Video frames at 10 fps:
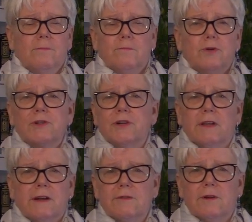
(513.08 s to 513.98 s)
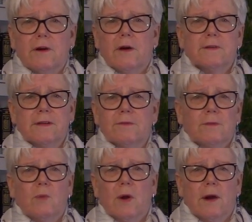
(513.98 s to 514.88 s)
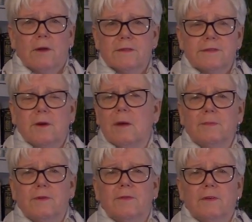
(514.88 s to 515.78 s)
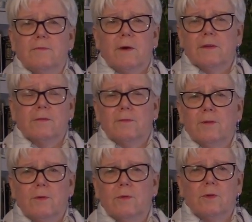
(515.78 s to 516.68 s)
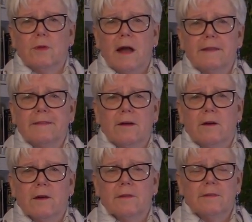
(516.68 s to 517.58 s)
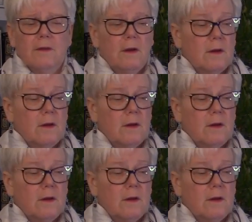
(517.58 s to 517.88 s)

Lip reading: push electric cars everywhere, stop using fossil fuel ICE cars.